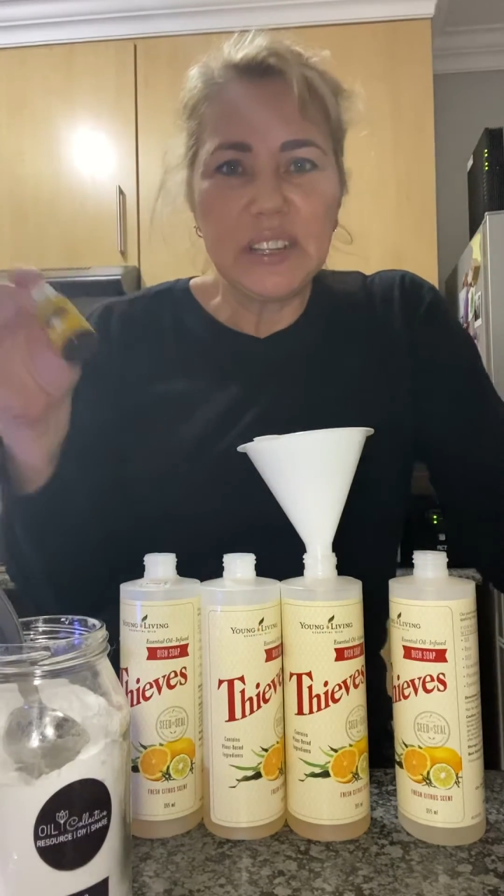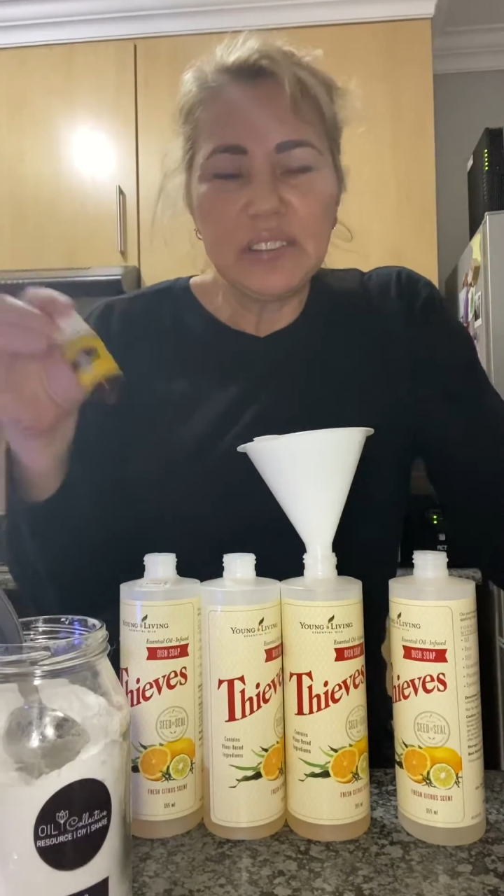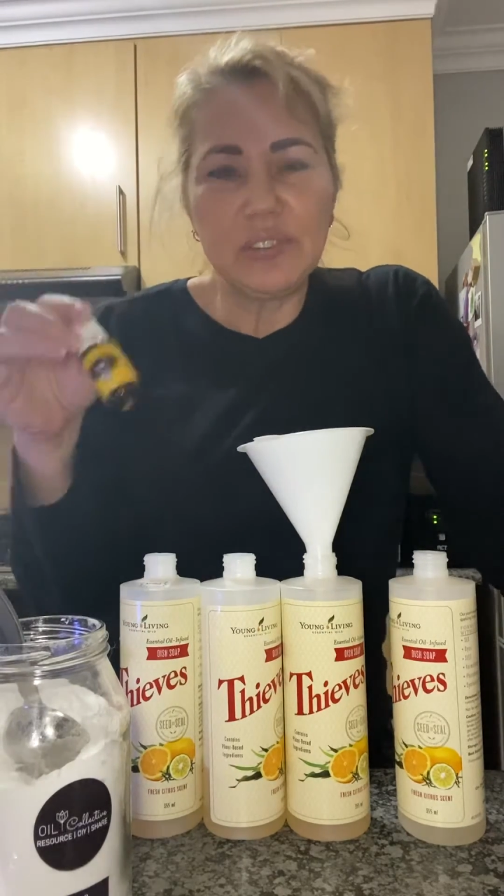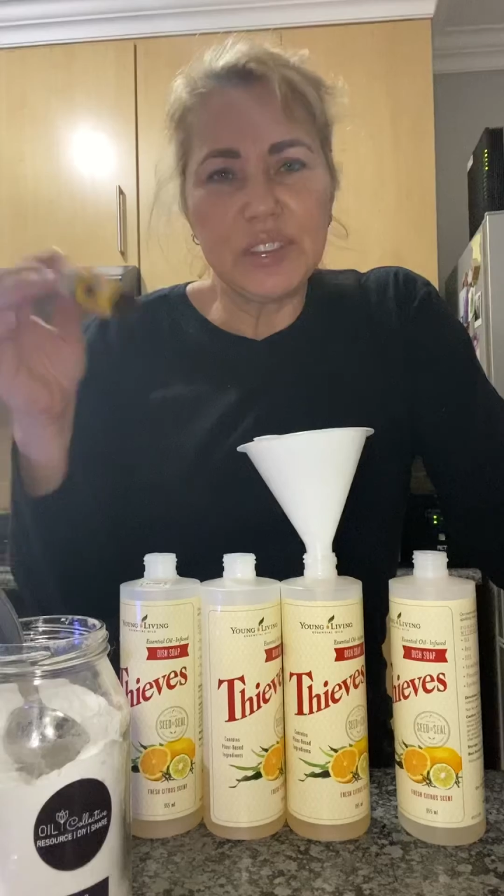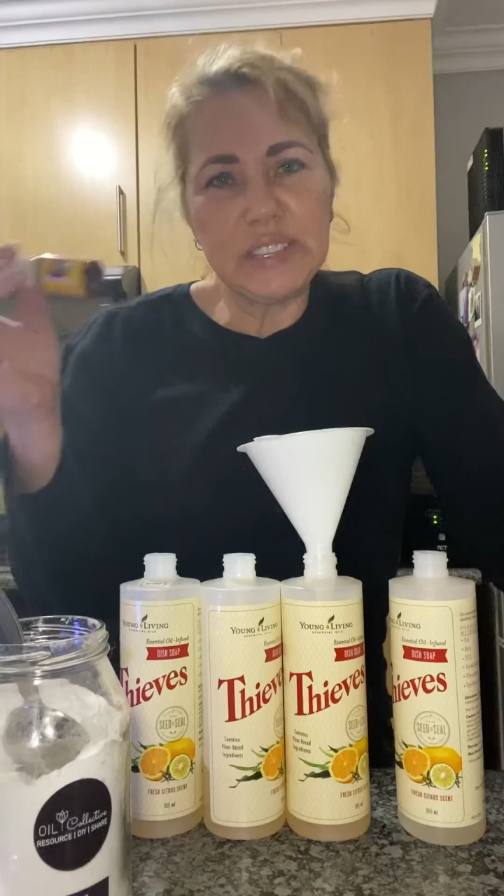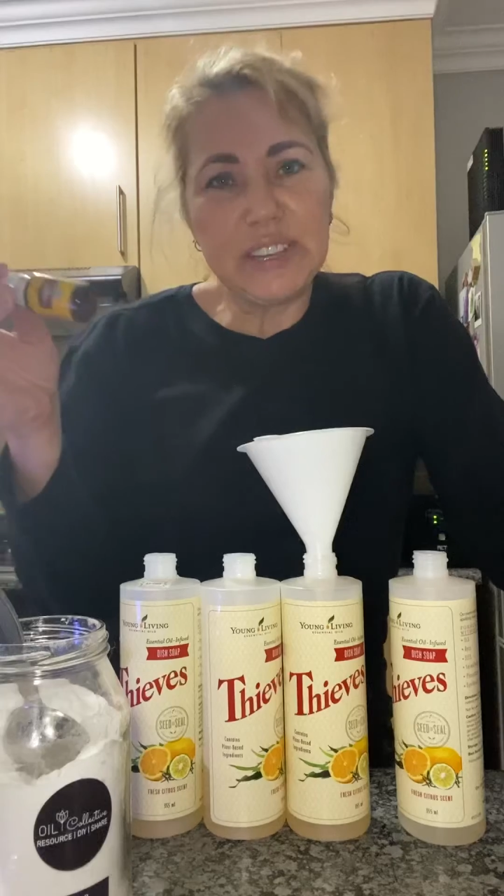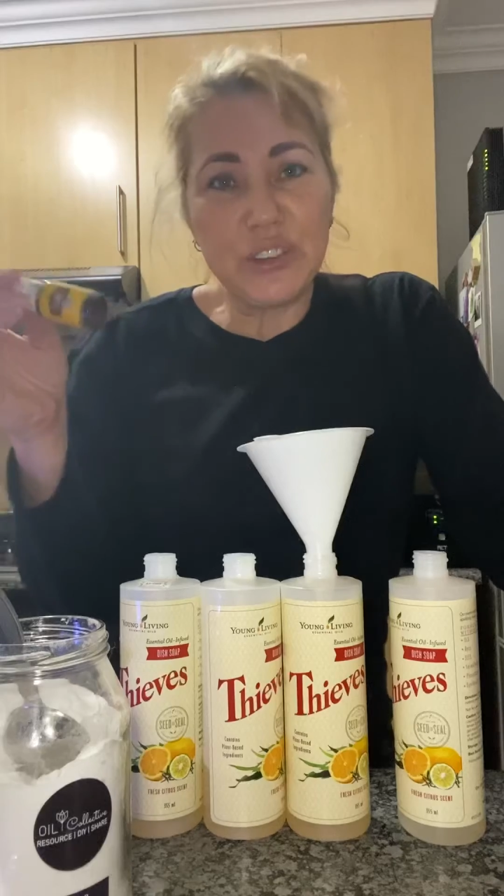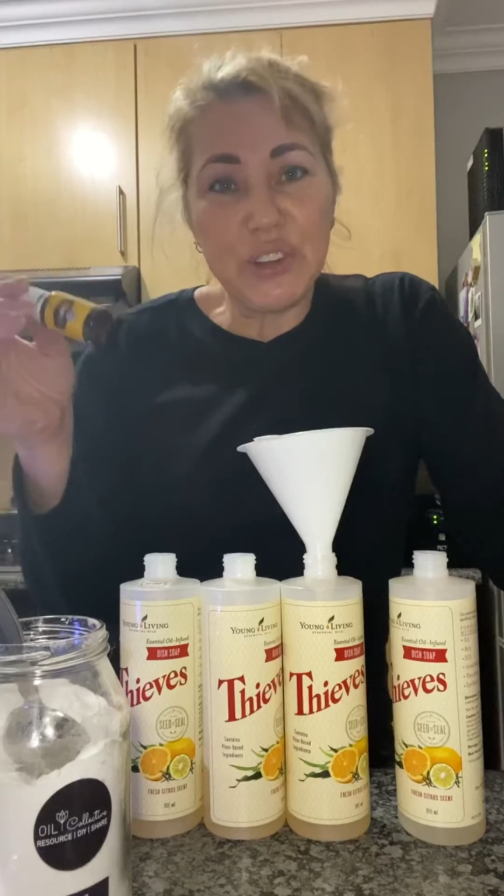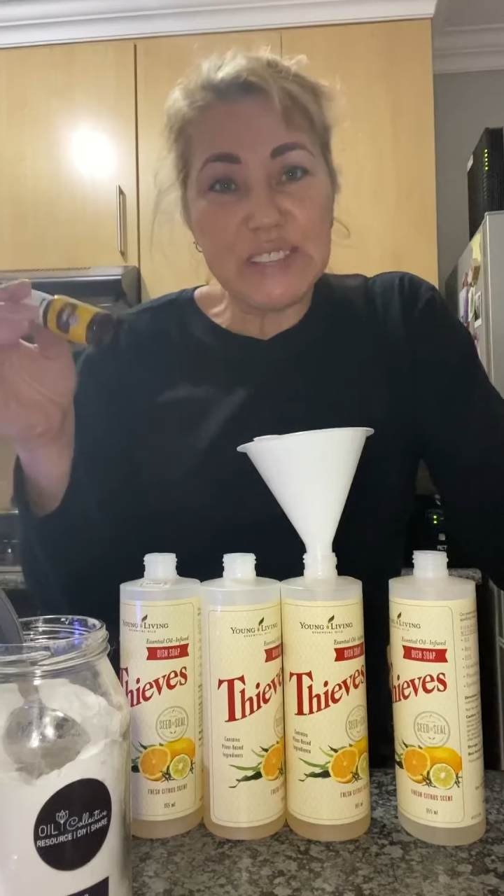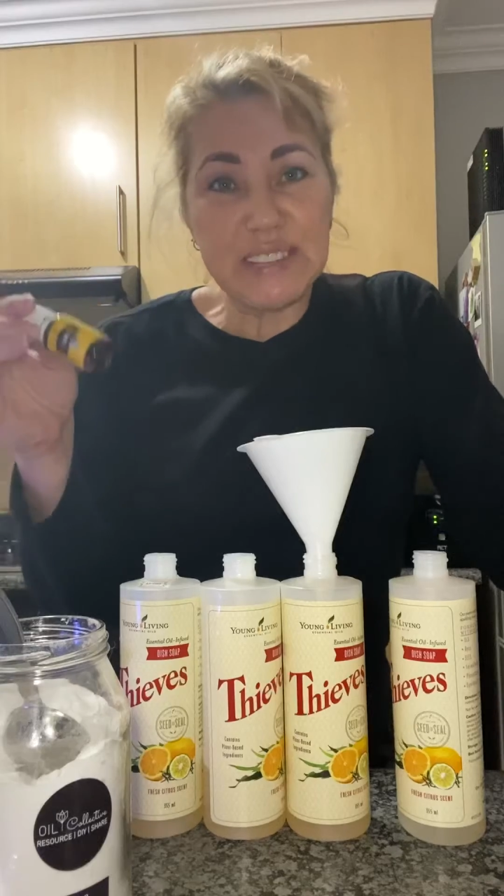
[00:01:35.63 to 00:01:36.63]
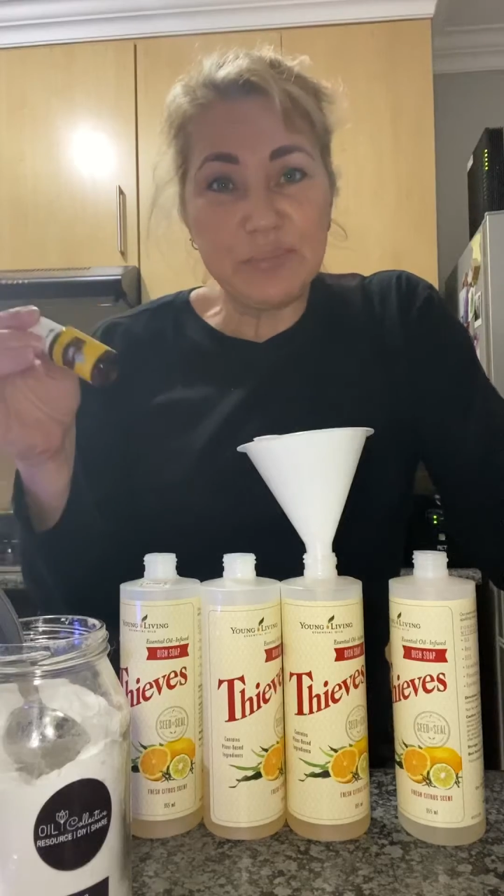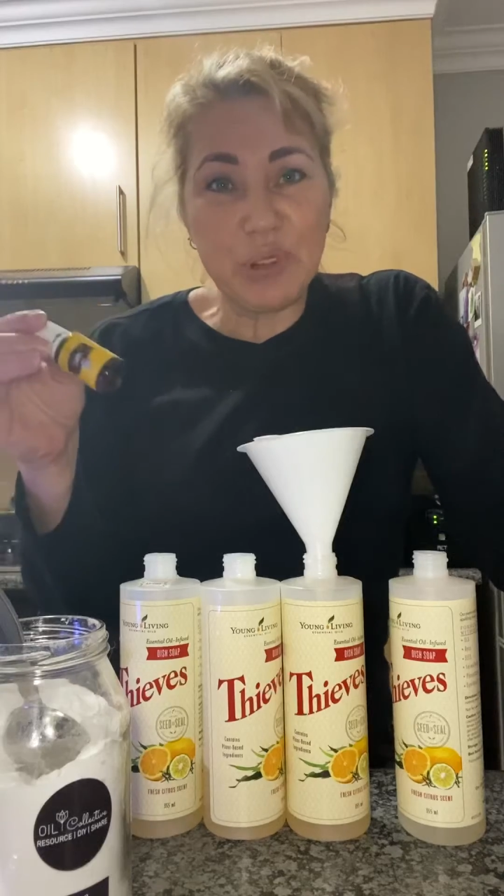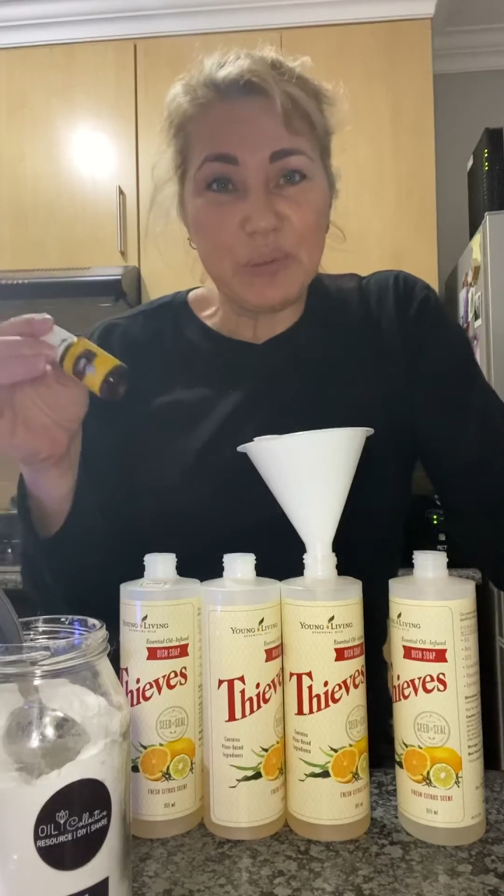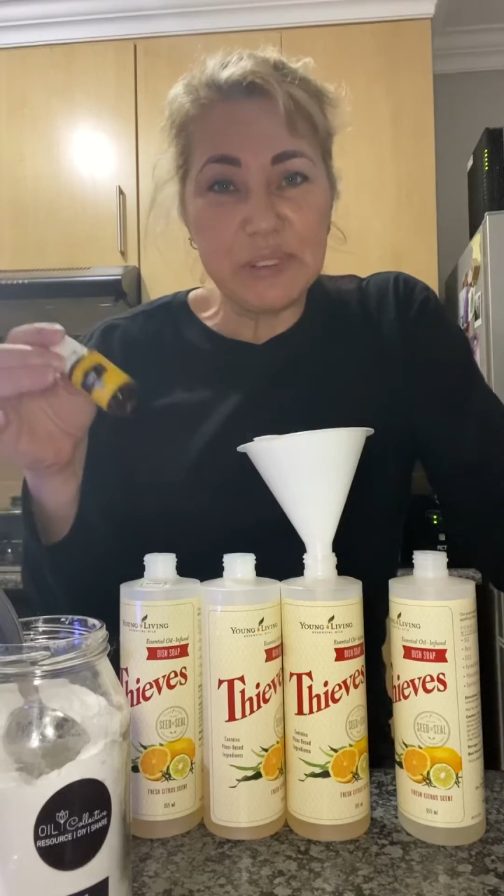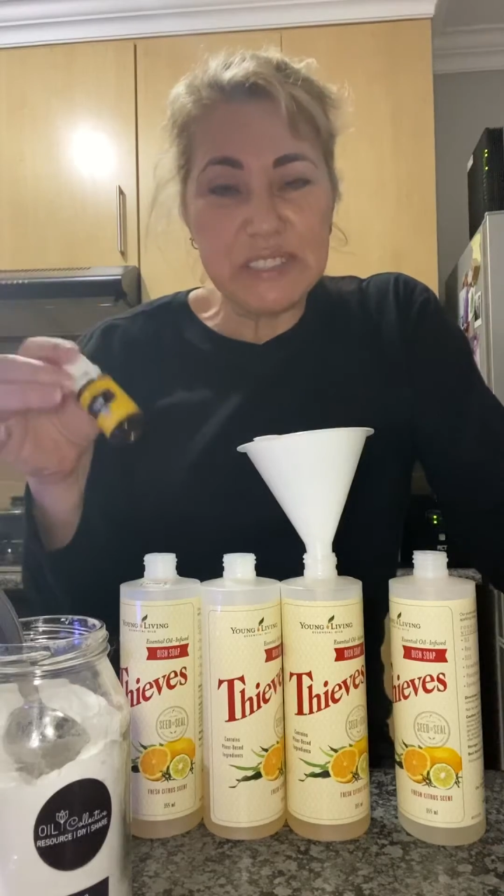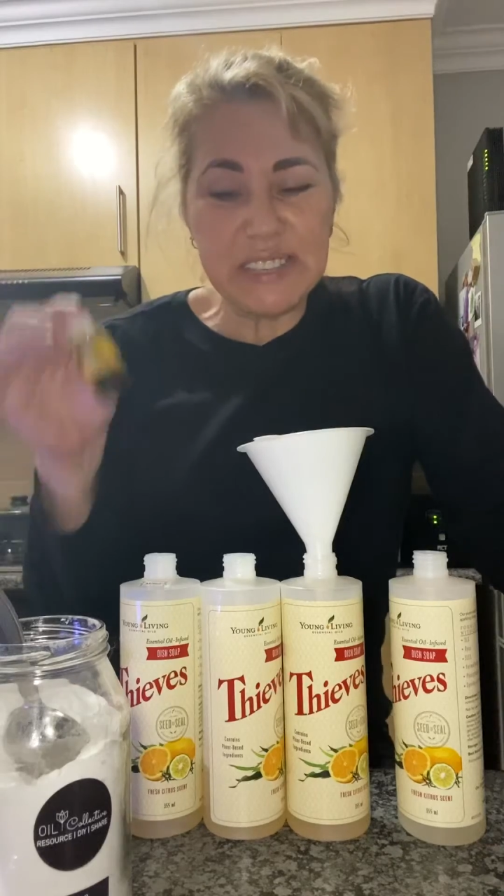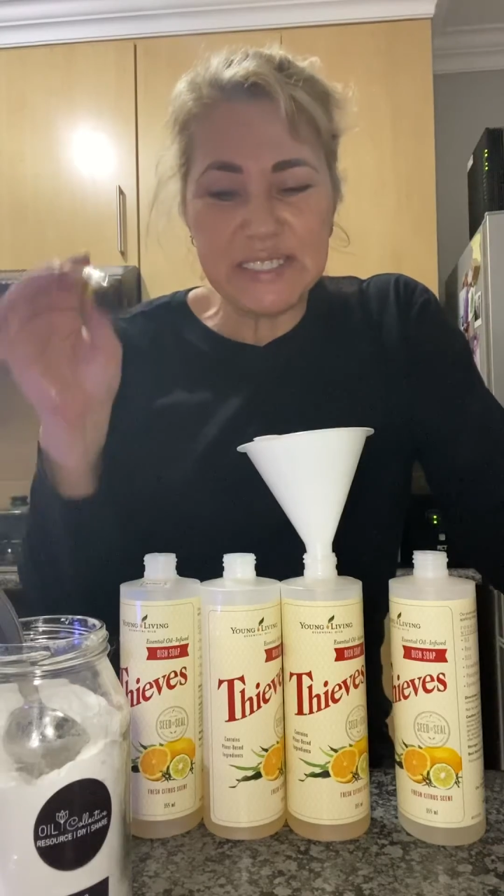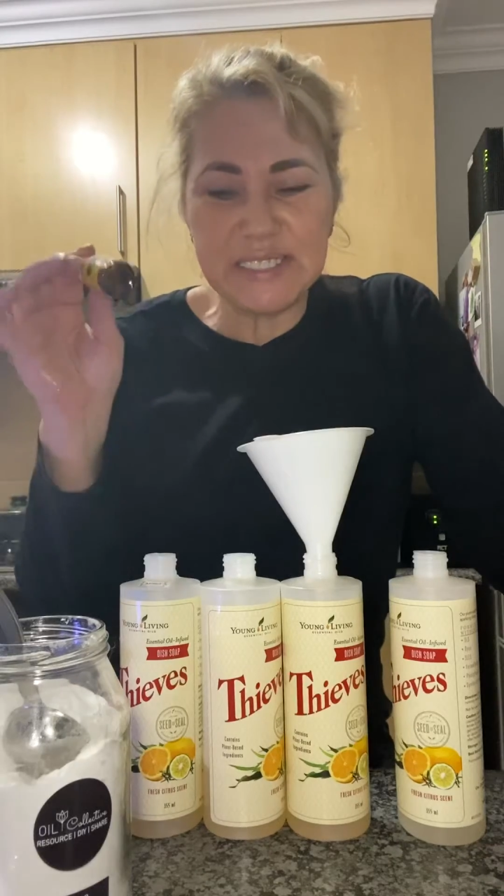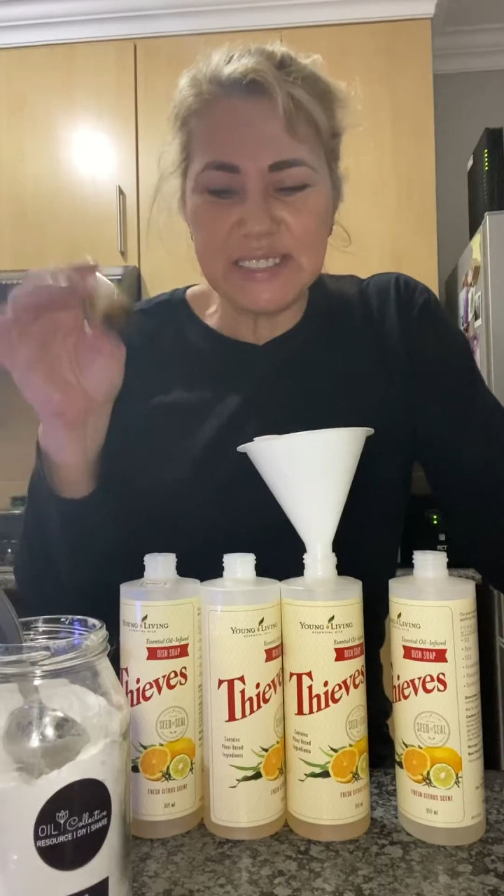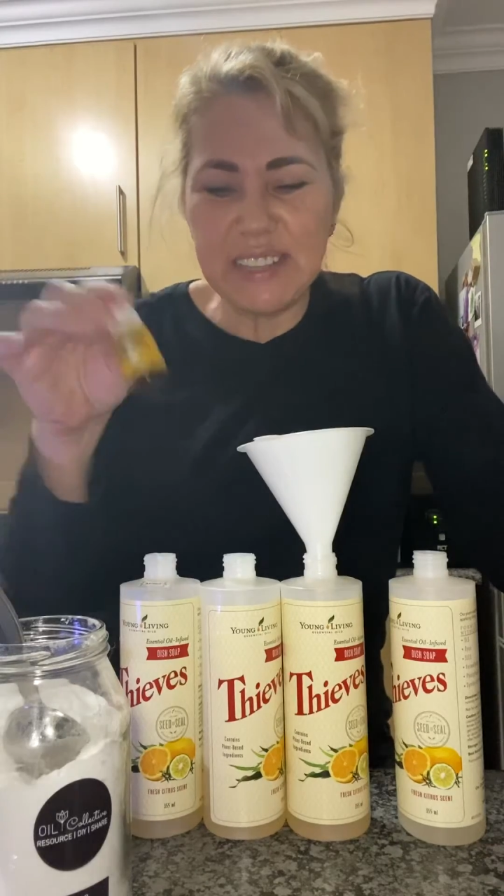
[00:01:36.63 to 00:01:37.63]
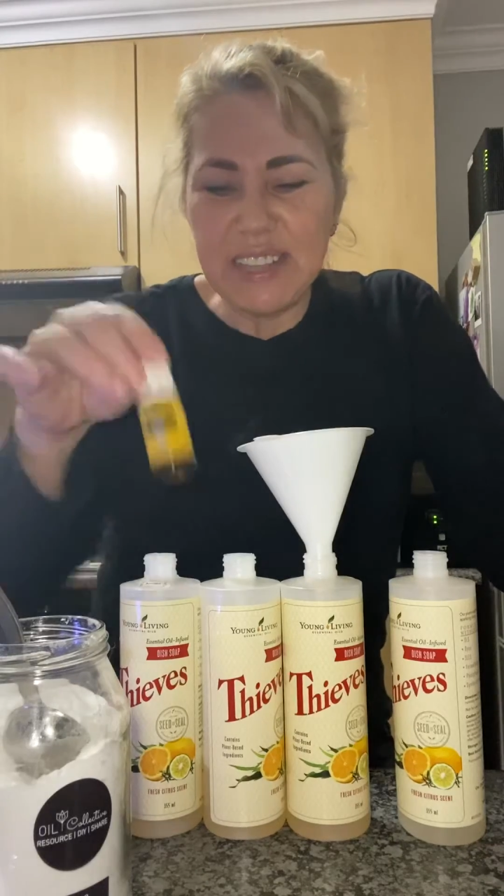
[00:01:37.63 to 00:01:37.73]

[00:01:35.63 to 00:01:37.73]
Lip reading: for the degreasing properties.